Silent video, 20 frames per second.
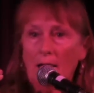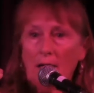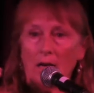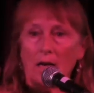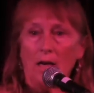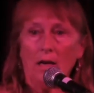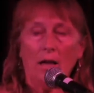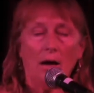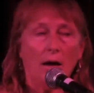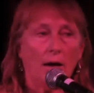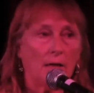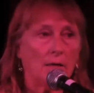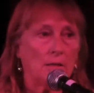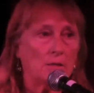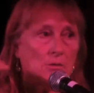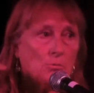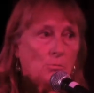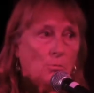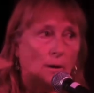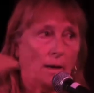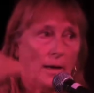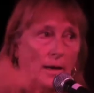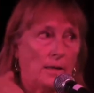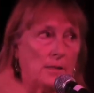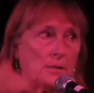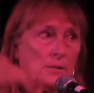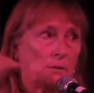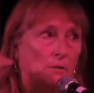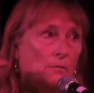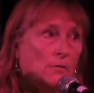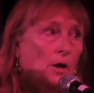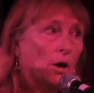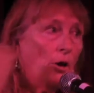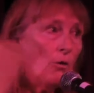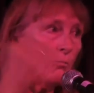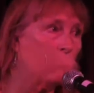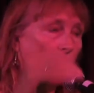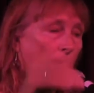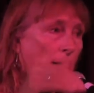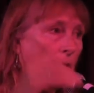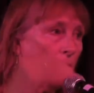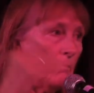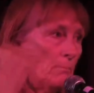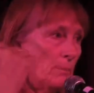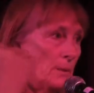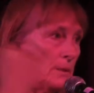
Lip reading: enlightened ways of running